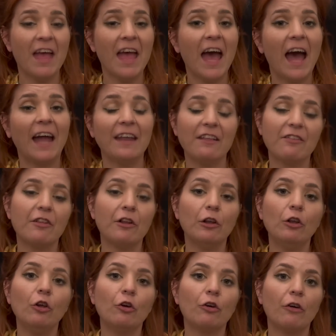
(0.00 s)
And it's a
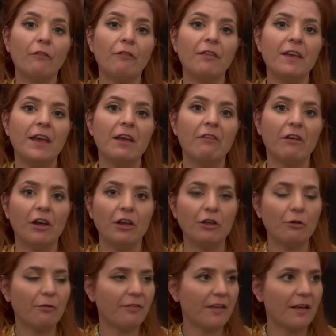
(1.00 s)
look of the era.
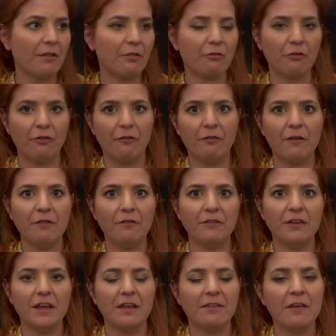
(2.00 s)
You see it through the
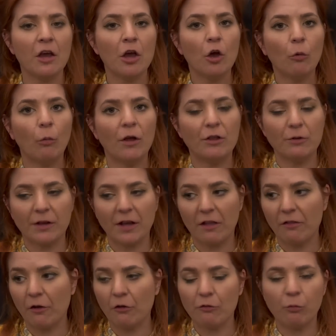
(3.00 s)
50s where you get
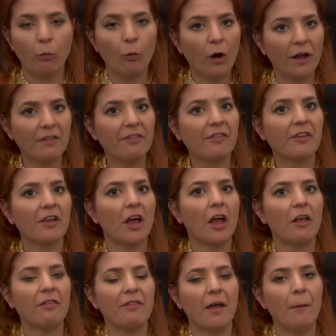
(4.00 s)
those wide
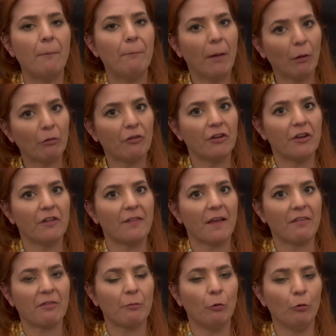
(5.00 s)
skirts that are belted at
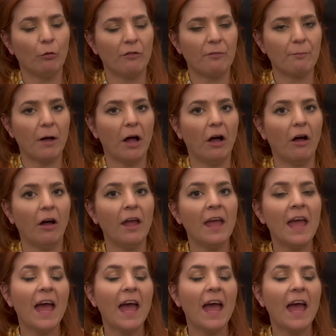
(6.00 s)
that smallest part,